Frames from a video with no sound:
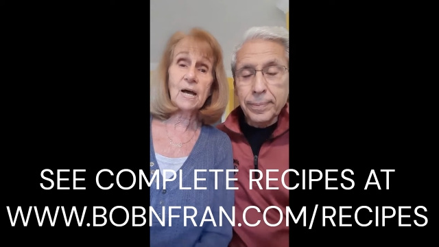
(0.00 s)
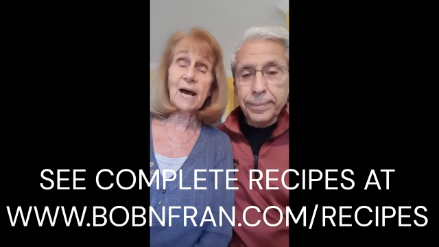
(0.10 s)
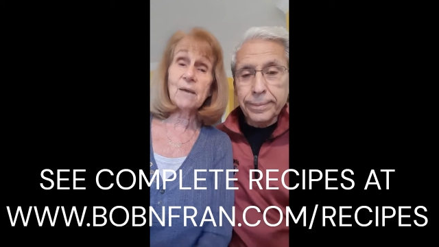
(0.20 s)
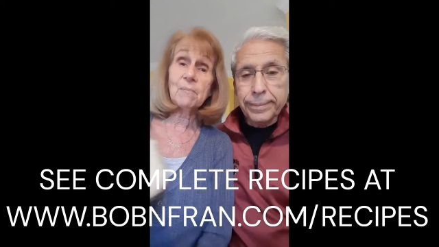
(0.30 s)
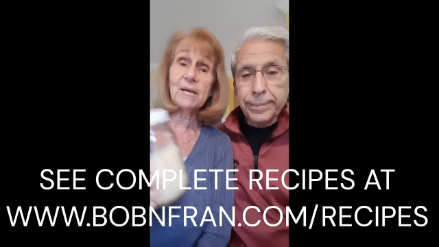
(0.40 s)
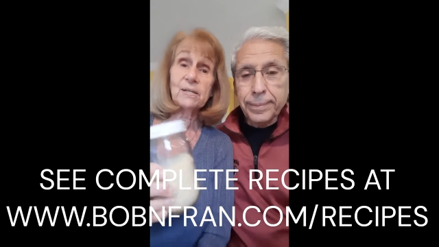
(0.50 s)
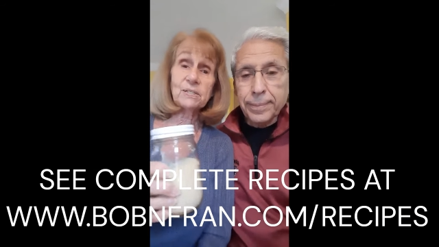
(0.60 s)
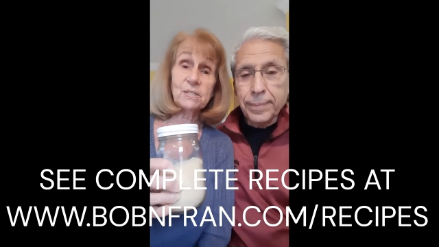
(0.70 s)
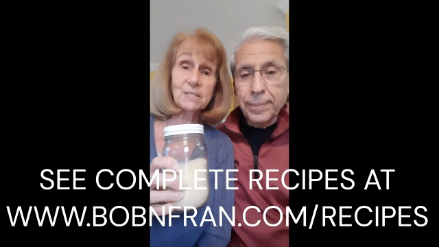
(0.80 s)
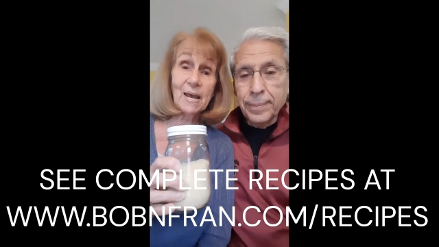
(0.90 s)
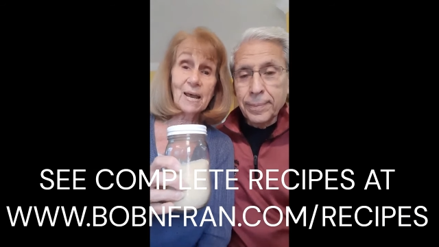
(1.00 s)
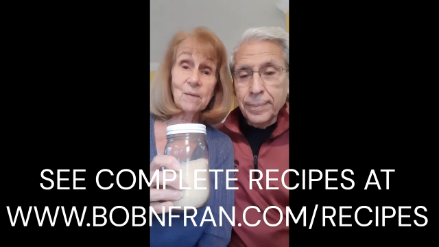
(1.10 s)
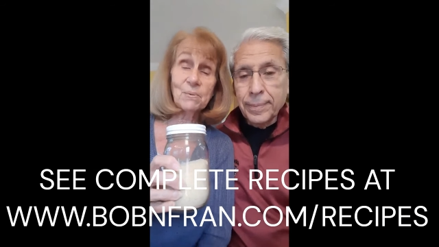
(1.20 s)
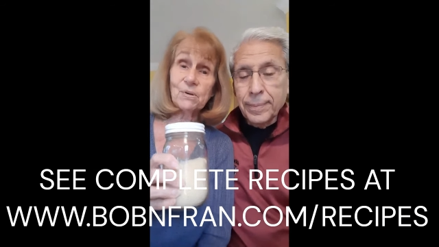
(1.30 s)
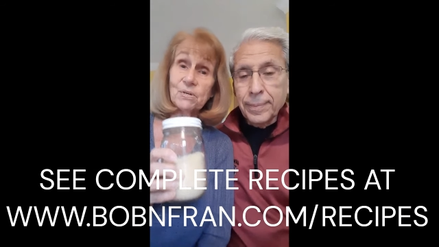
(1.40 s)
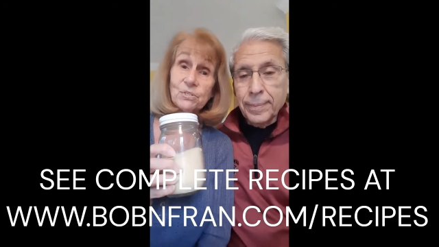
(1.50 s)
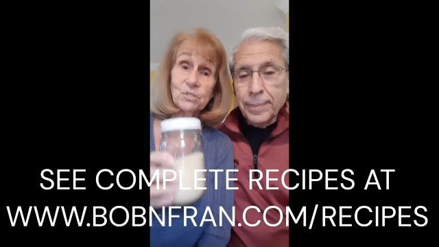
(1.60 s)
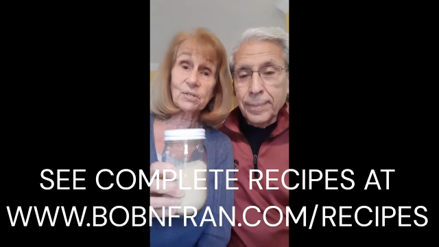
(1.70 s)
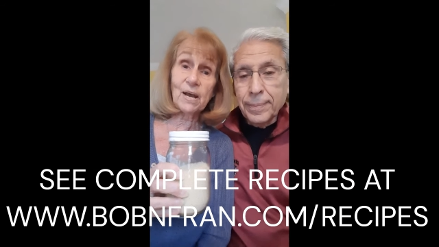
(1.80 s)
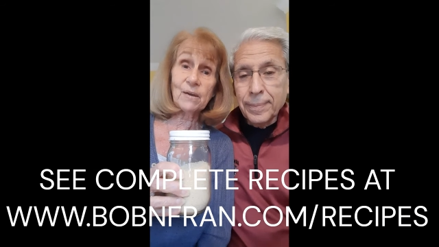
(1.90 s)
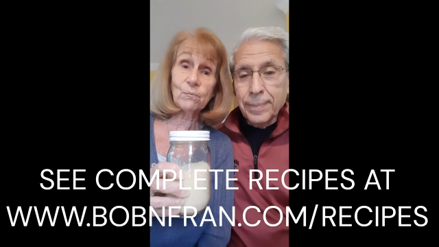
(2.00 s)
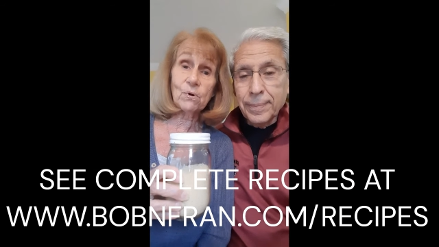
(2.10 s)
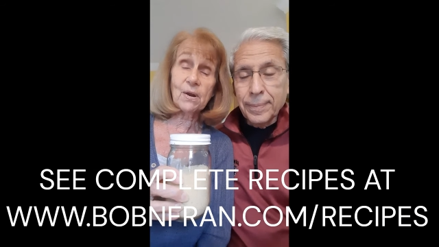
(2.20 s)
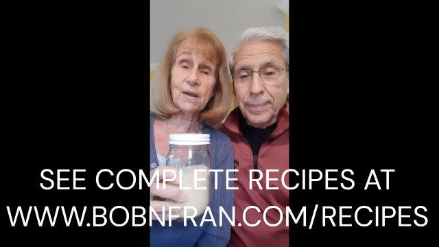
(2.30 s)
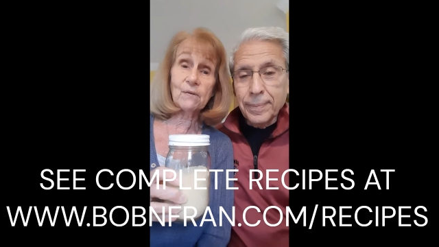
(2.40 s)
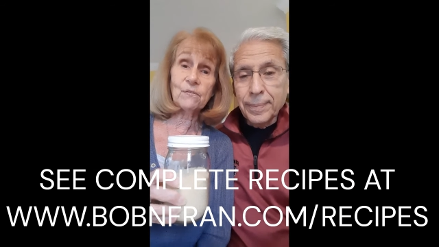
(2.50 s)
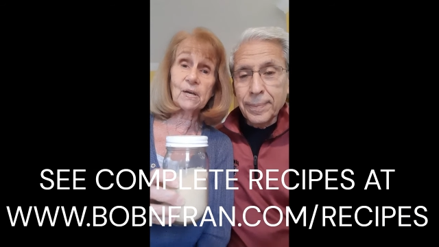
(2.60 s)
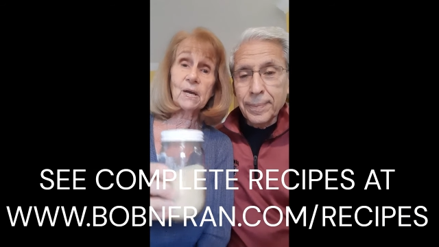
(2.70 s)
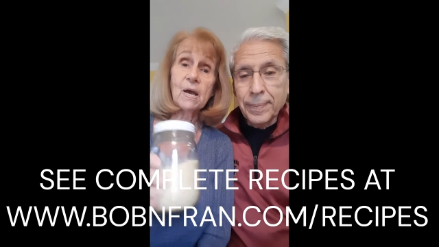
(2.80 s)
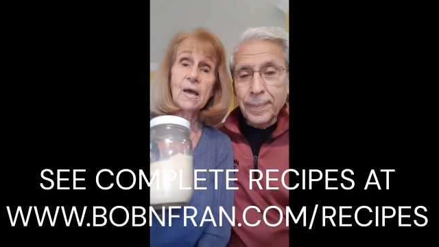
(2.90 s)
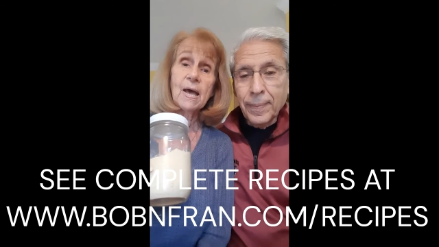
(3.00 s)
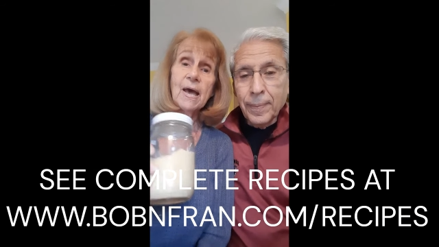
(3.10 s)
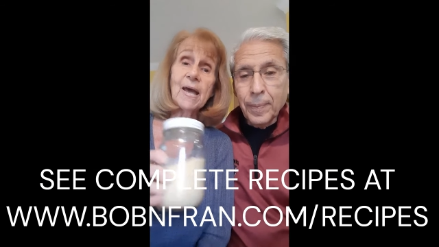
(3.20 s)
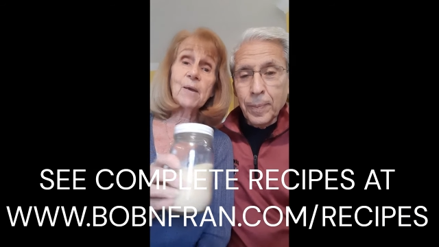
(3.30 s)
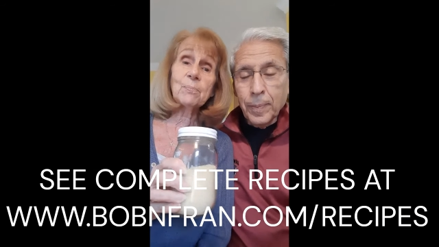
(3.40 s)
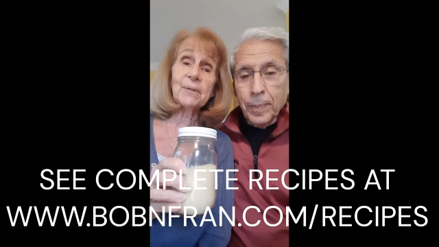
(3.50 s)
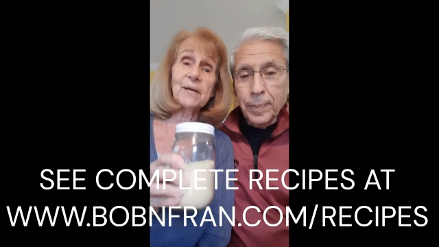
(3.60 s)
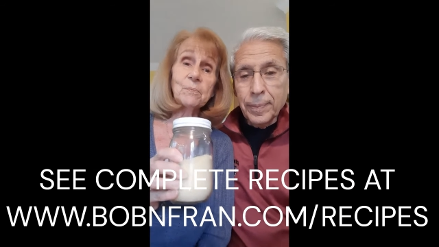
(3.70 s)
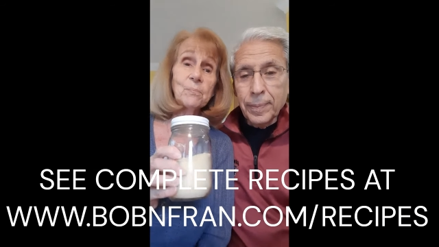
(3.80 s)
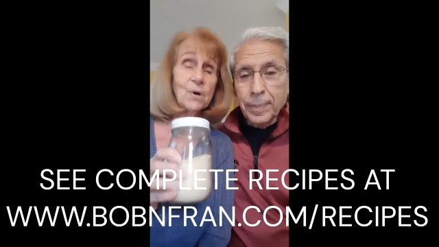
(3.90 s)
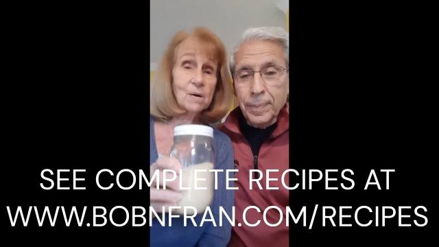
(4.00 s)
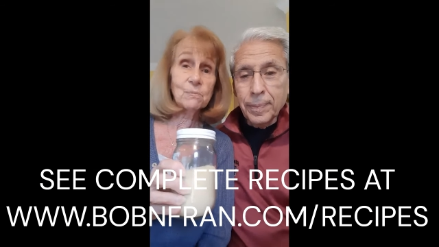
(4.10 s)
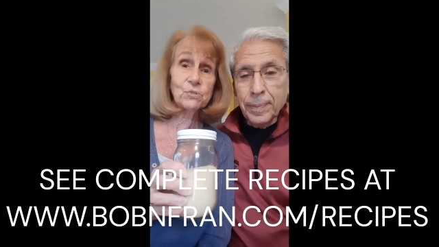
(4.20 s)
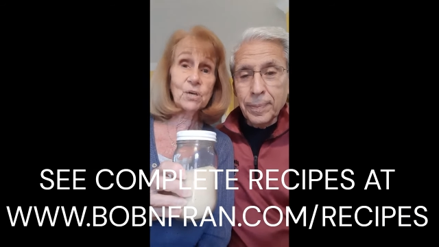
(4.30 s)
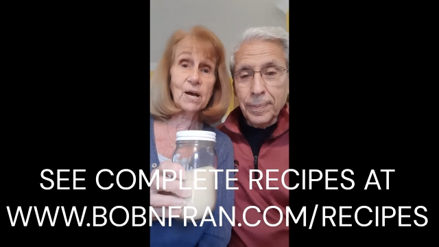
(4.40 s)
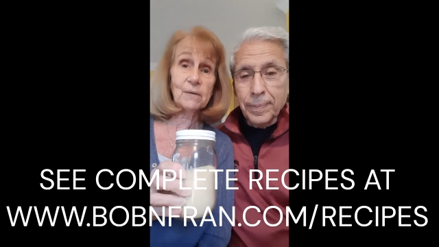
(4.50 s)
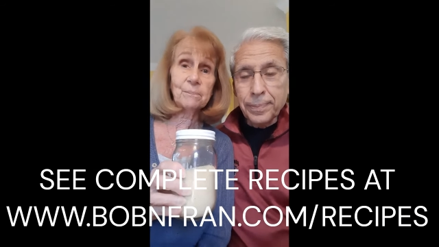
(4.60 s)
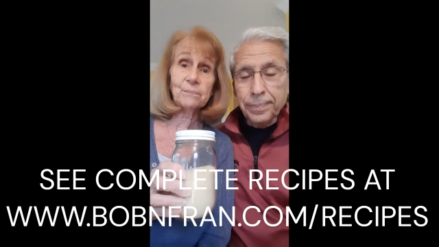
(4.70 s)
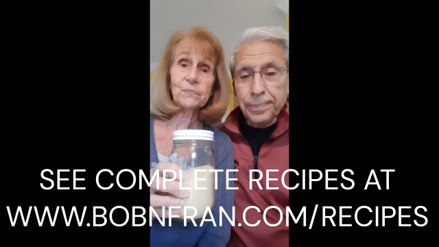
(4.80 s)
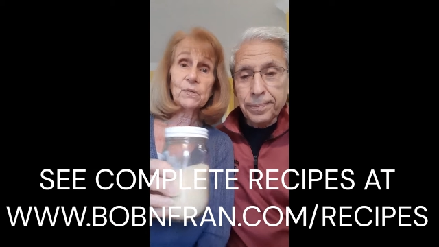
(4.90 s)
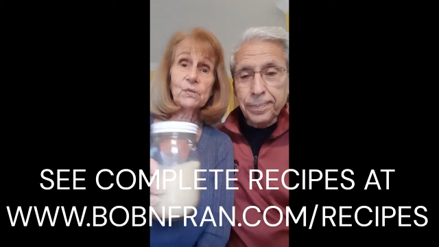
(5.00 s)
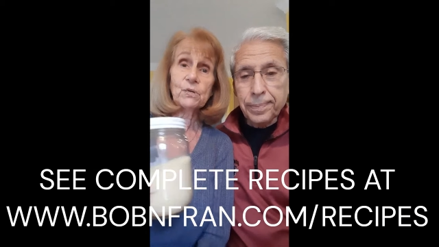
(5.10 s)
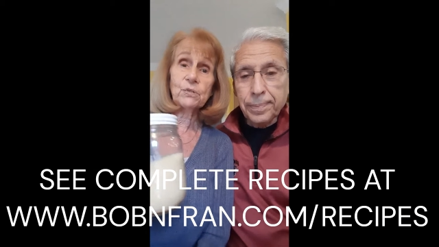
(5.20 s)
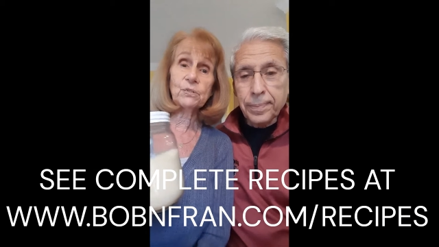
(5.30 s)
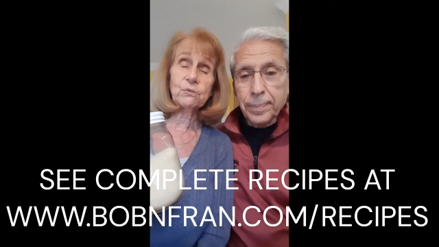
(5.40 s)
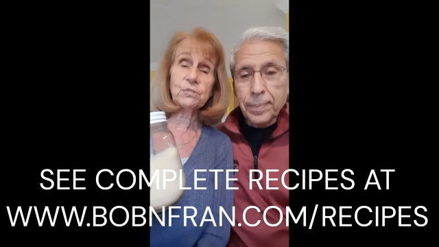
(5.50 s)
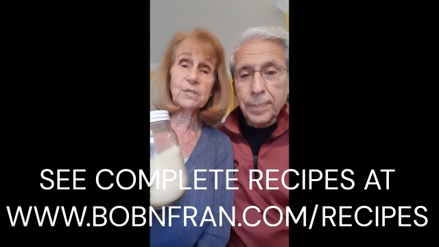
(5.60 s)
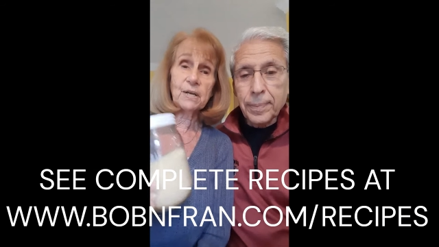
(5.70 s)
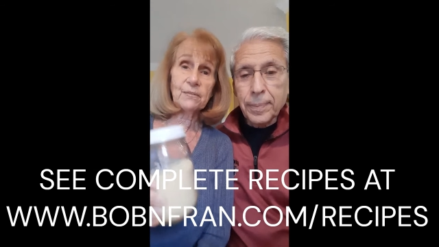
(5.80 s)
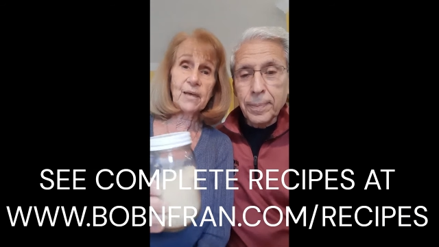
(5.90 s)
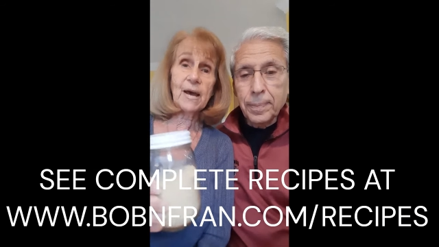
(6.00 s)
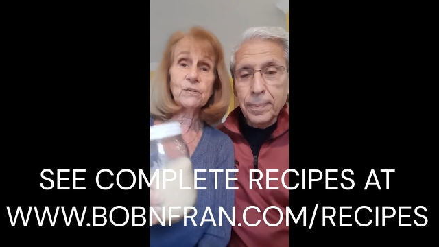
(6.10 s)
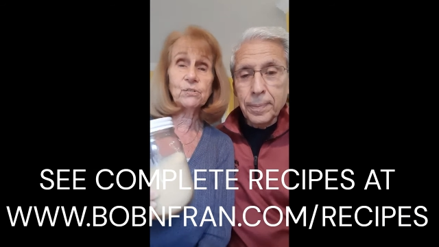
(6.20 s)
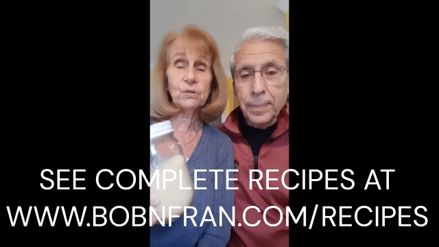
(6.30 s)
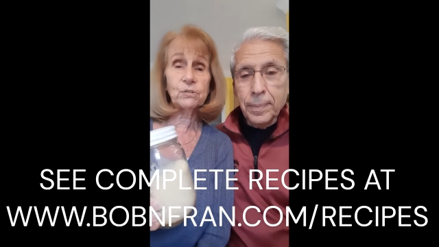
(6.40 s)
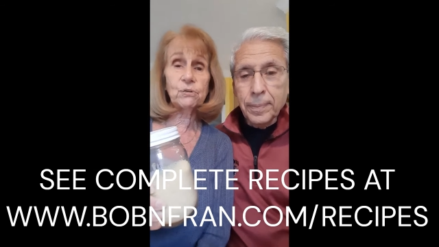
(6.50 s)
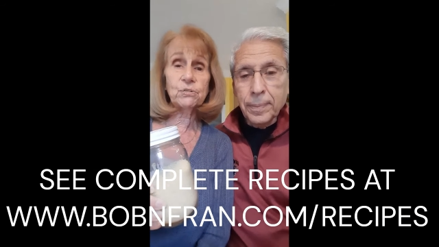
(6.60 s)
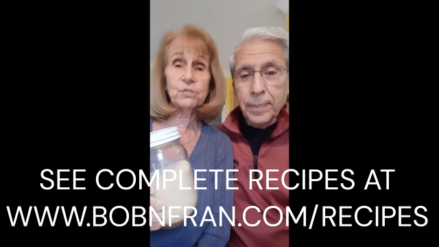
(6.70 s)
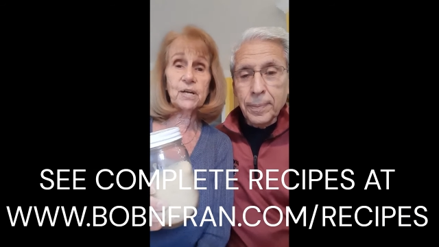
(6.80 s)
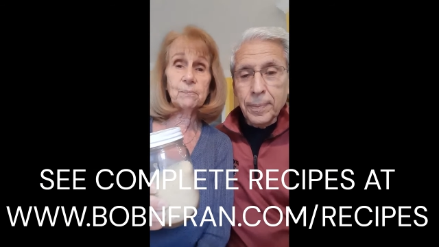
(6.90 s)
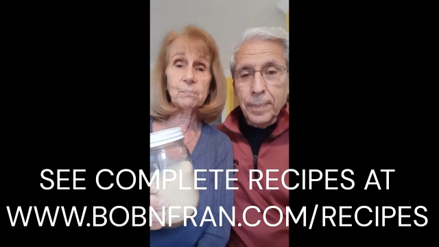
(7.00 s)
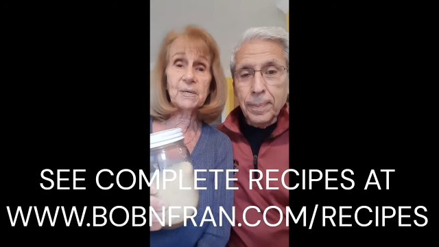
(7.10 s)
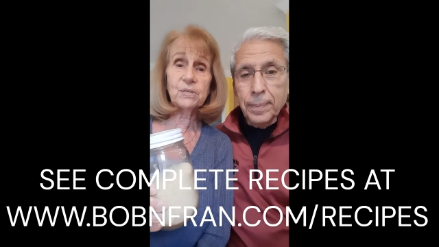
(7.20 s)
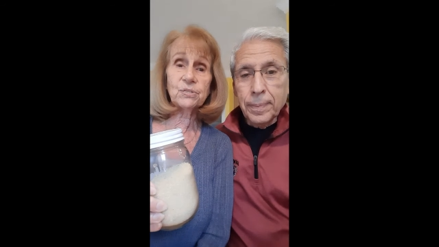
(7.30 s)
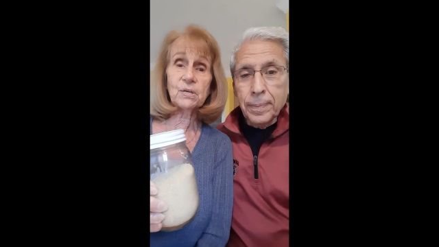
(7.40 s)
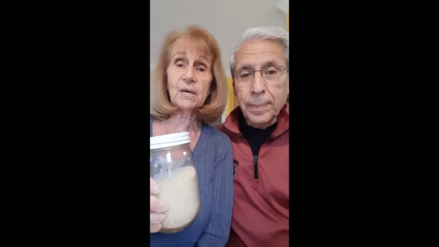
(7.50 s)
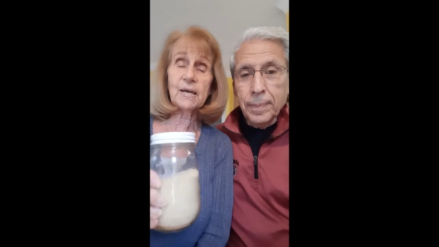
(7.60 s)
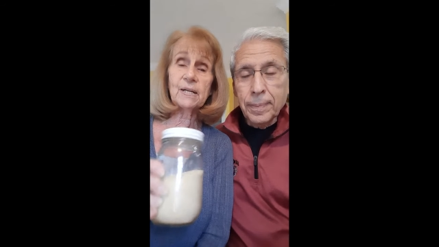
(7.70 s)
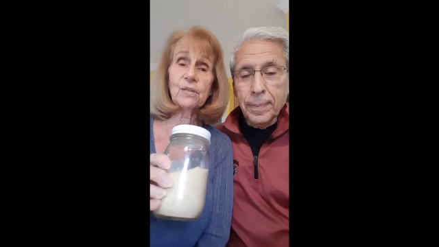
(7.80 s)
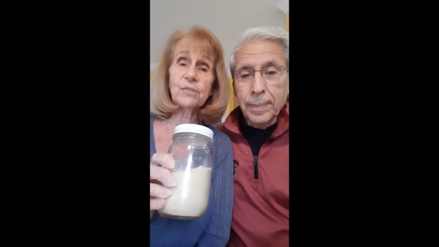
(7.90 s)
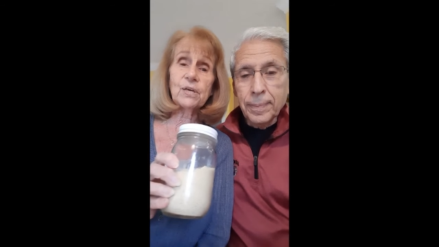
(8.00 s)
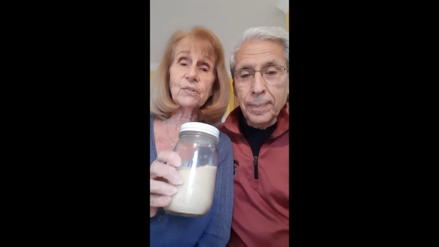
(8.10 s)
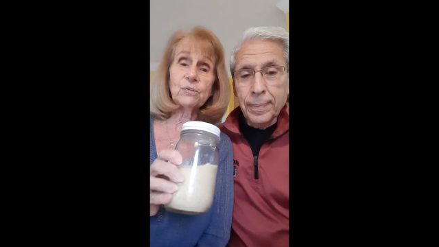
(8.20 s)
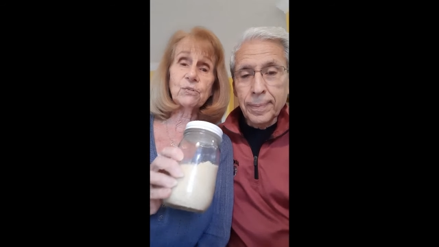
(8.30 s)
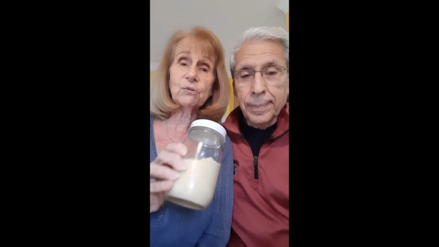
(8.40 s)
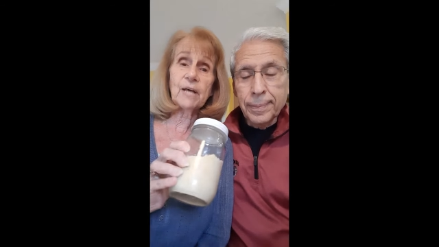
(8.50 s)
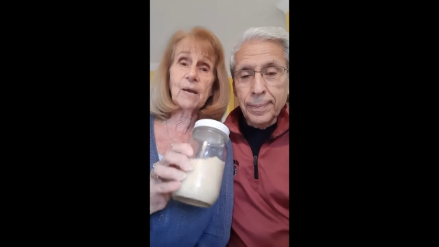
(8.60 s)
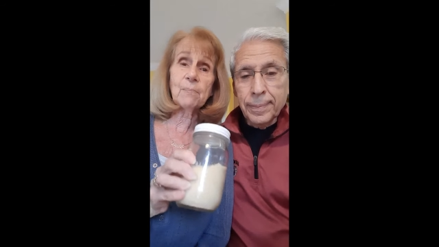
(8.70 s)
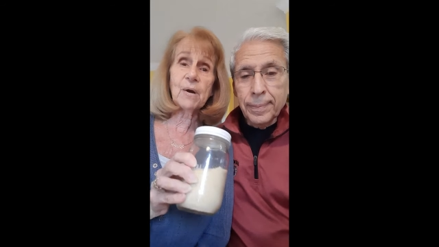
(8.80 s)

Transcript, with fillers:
Speaker 1: I made it today because tonight we're having eggplant Parmesan. You can use it on that. You can use it on pizza, anything that you like